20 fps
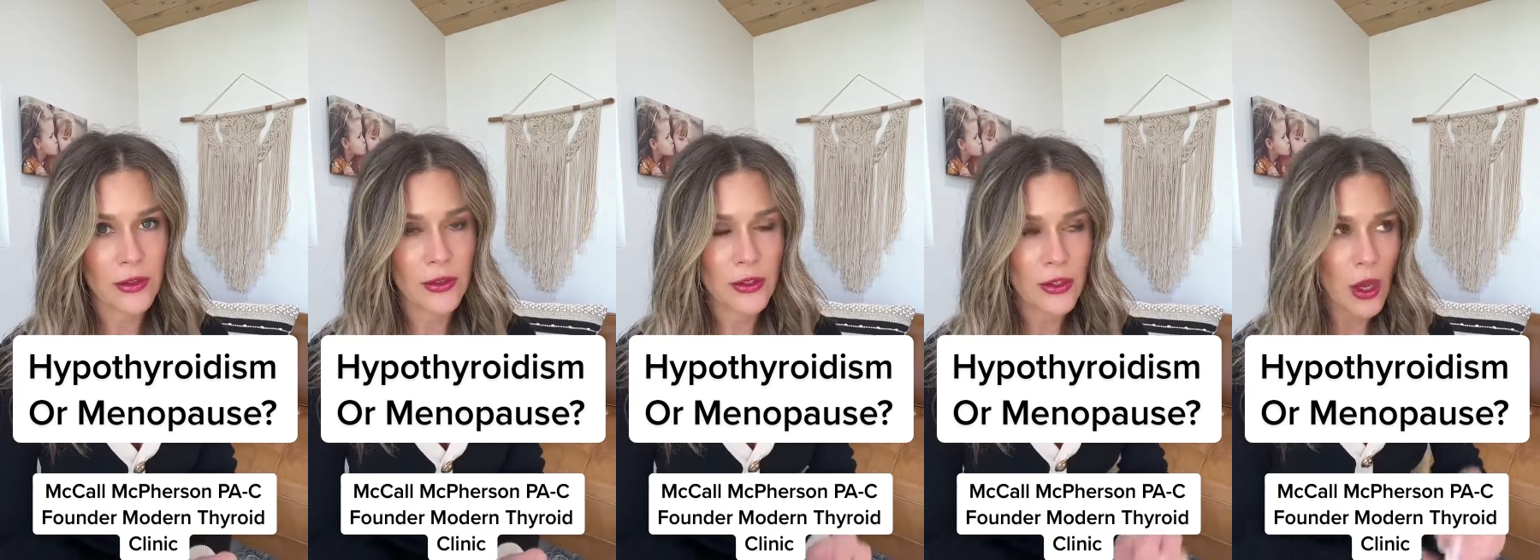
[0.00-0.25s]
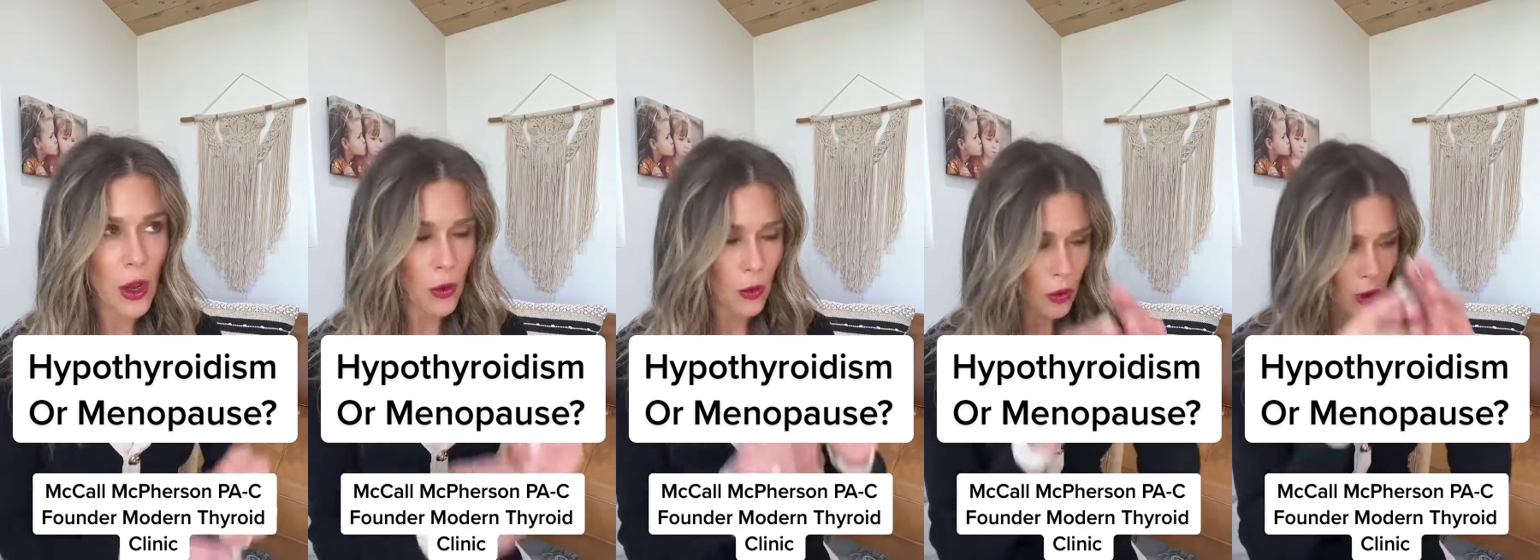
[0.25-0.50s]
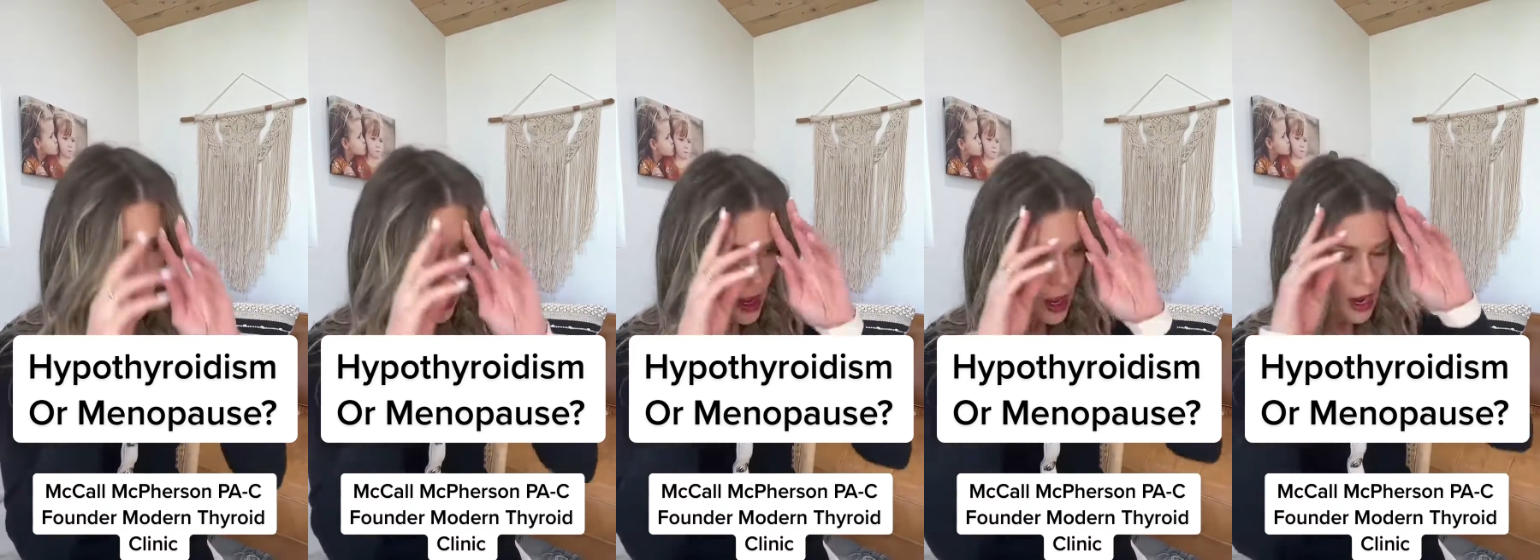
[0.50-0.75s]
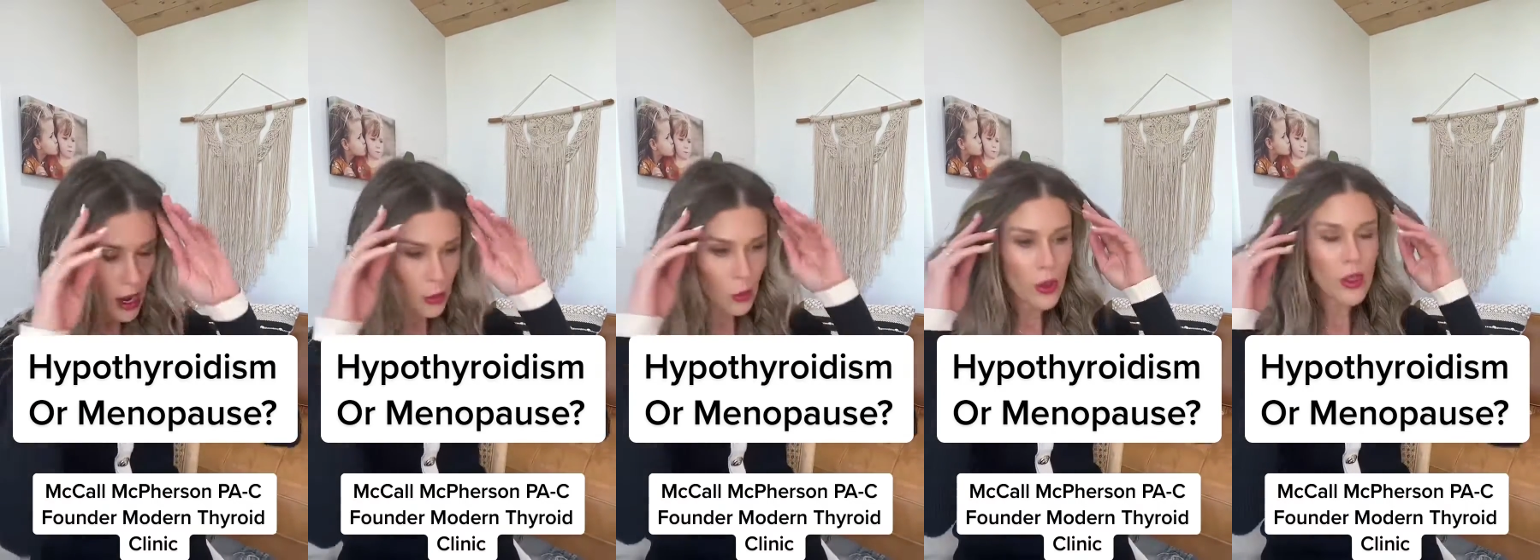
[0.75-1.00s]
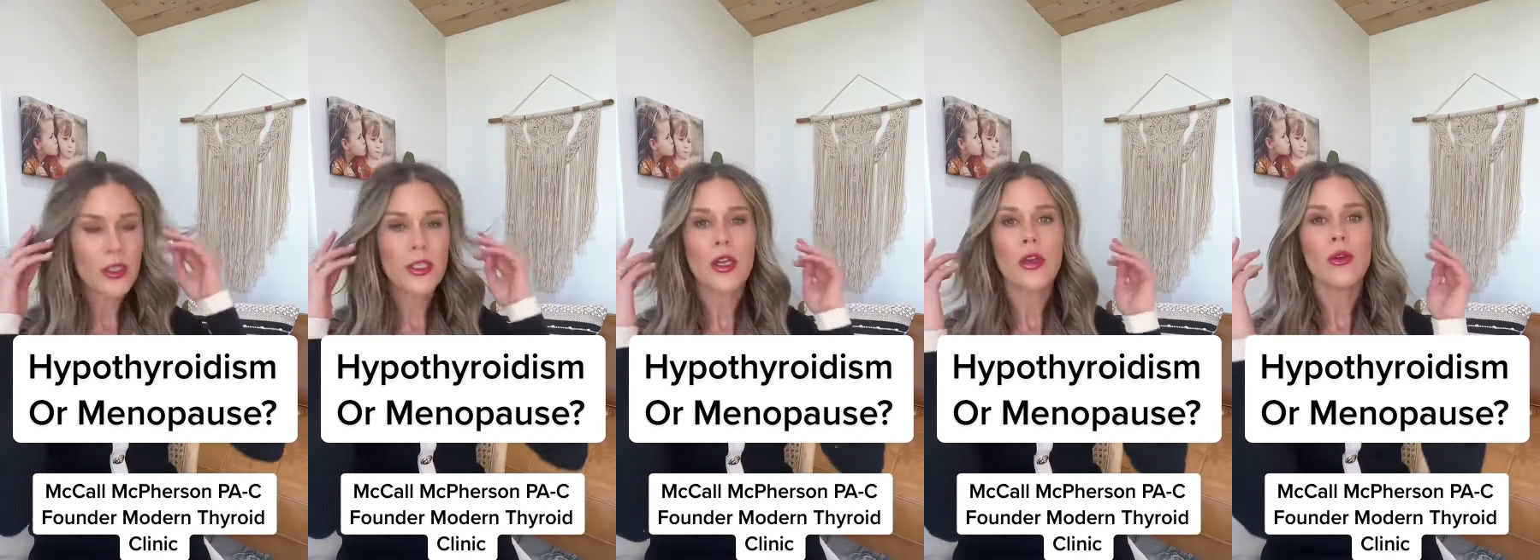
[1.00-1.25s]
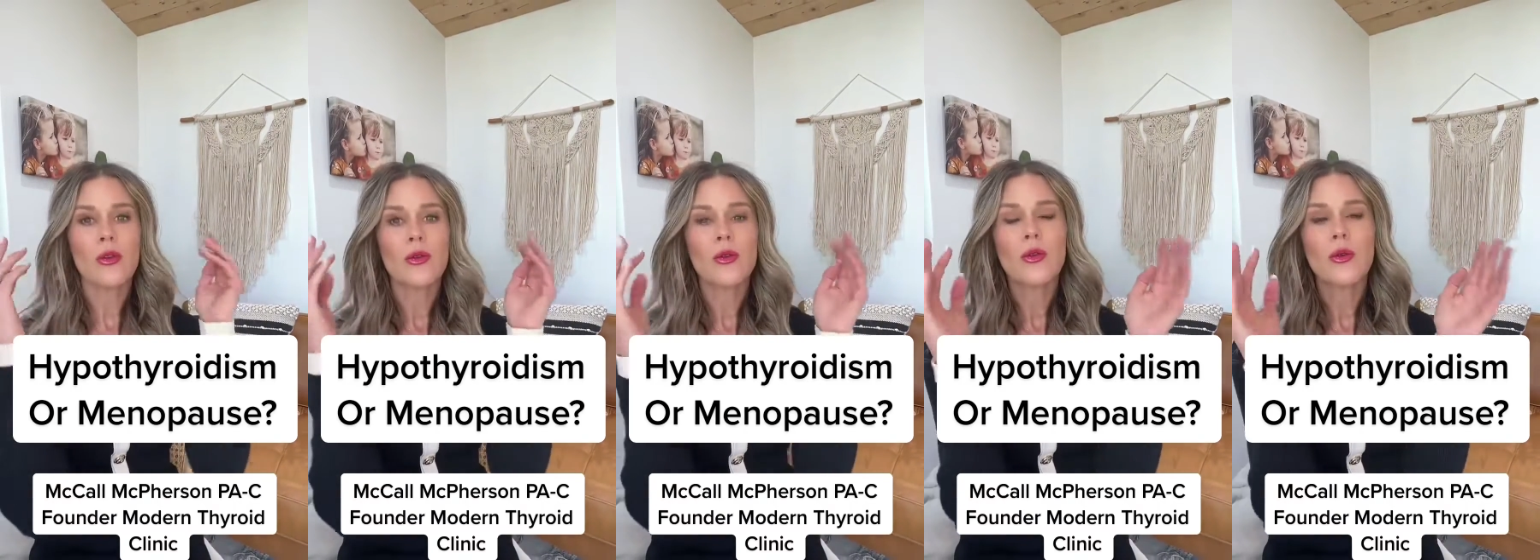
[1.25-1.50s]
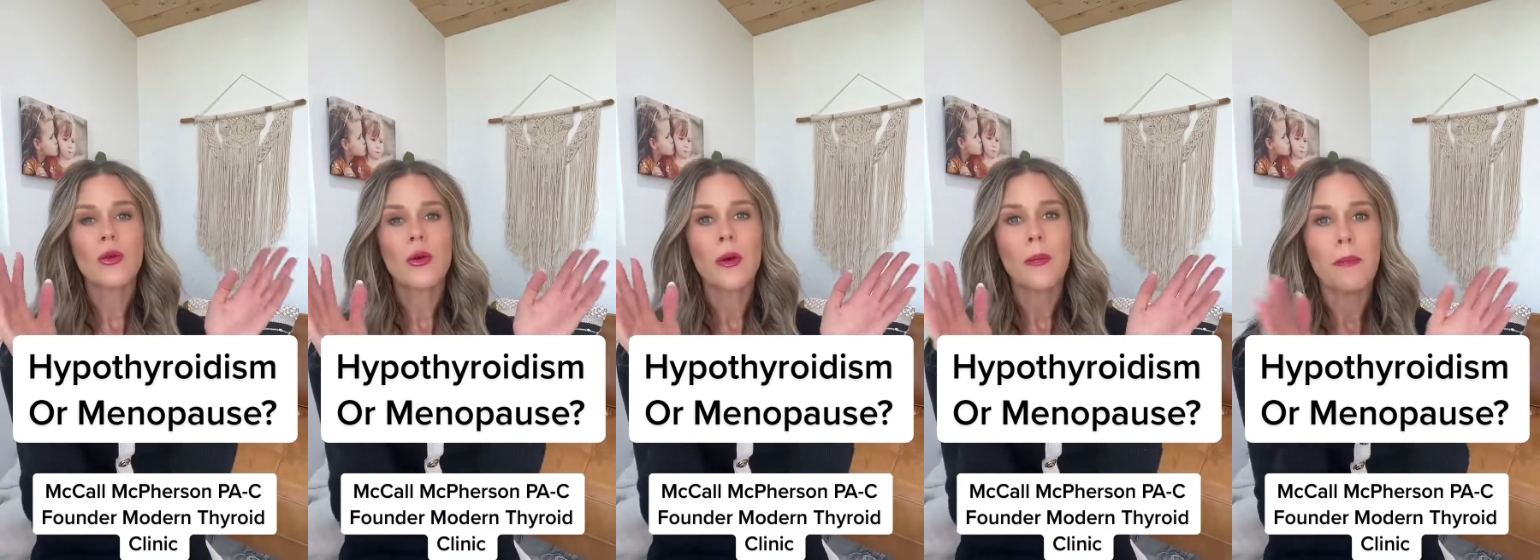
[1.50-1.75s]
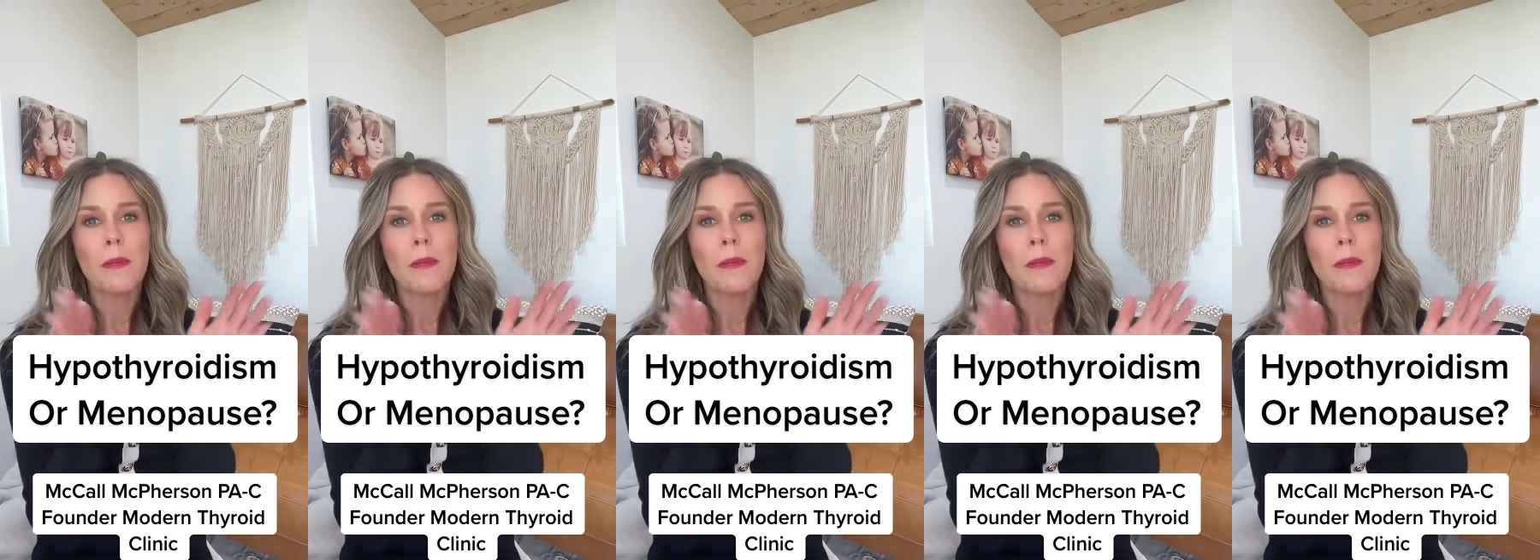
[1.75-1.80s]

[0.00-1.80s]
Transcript: So I want to take you through